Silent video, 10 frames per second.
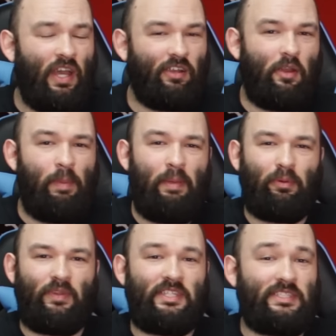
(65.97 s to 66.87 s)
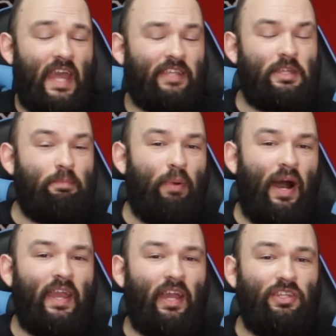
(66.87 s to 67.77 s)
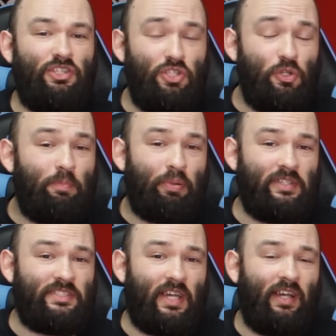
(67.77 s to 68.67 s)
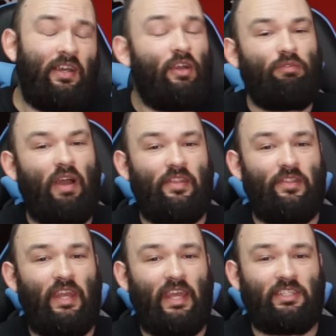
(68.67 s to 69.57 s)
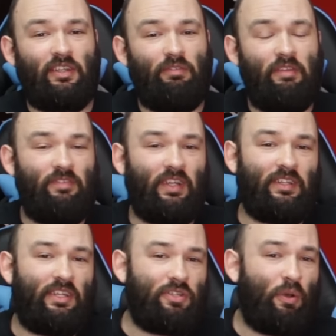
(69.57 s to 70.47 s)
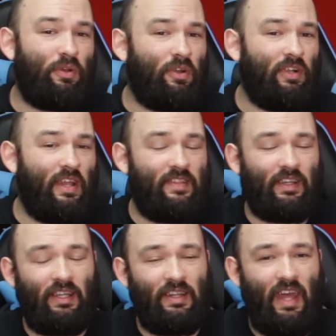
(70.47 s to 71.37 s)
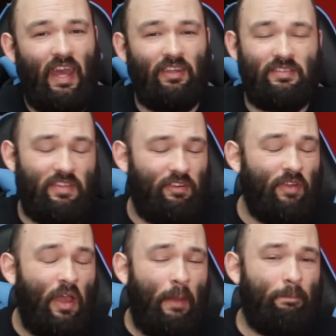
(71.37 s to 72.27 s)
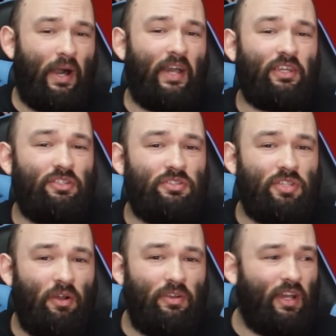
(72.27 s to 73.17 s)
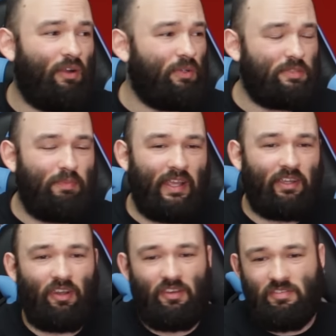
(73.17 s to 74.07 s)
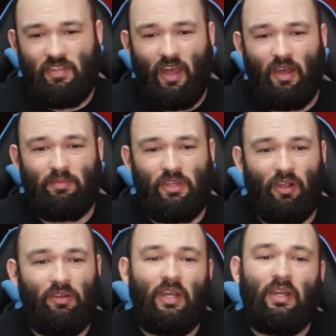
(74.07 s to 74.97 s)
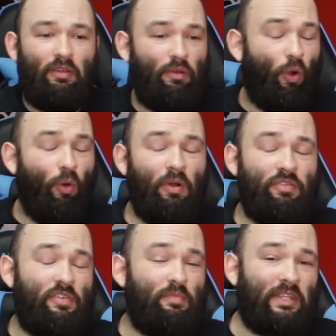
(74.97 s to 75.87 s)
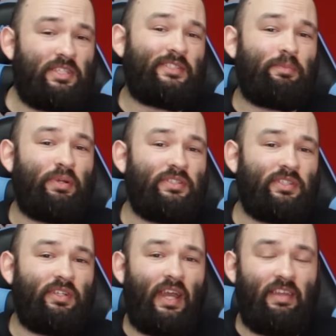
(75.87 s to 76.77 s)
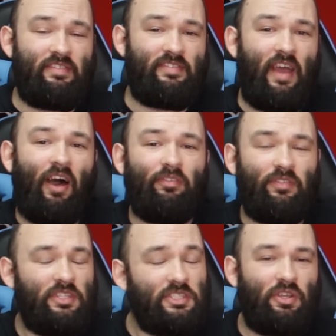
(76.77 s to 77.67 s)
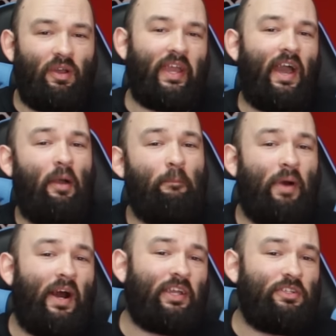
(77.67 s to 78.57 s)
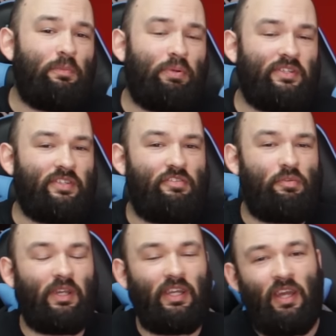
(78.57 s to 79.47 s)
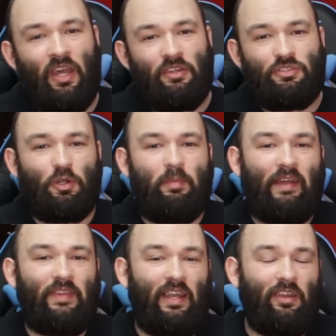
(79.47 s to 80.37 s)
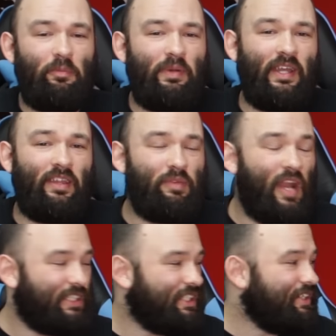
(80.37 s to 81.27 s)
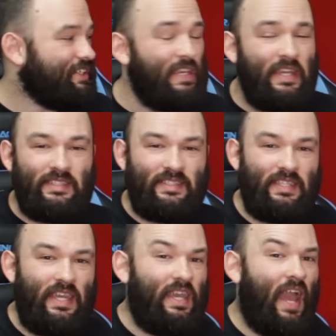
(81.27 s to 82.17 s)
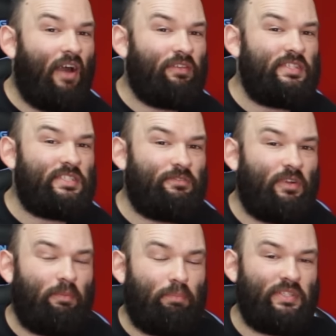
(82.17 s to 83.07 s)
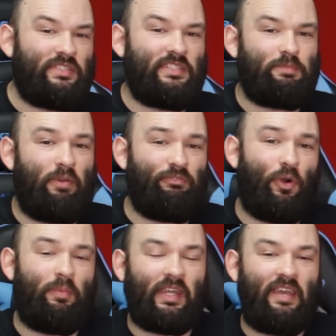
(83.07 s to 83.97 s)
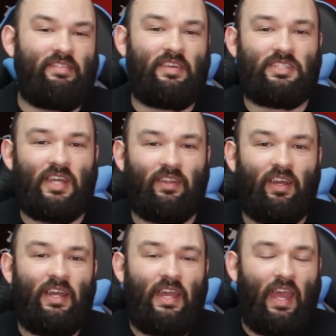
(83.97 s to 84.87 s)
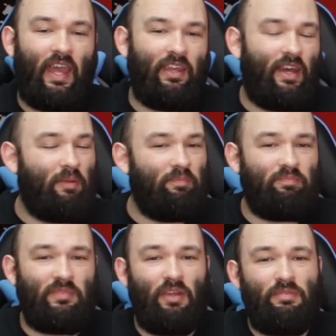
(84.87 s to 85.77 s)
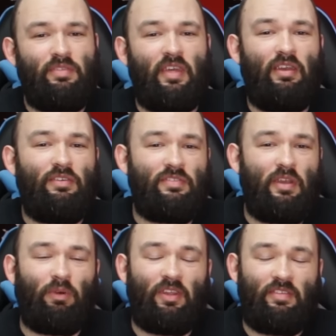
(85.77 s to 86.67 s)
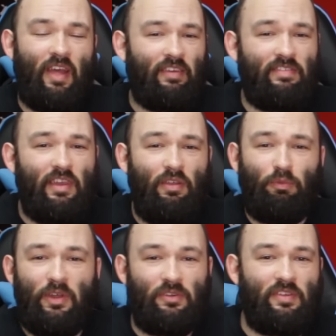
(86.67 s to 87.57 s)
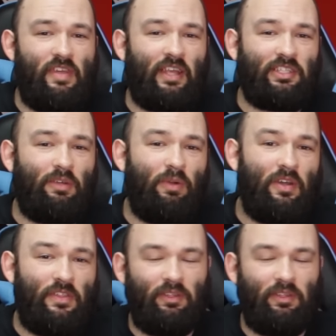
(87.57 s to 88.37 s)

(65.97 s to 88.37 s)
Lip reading: A lot of people, they just actually buy a new printer rather than actually refilling their toner or anything like that, instead of buying a new toner which might cost, you know, almost as much as the printer itself. They're just going out and buying a new printer. So we're going to talk about that a little bit, and then we're actually going to see how these different printers perform against each other, and you know, see what it's like, see whether it's actually worth it.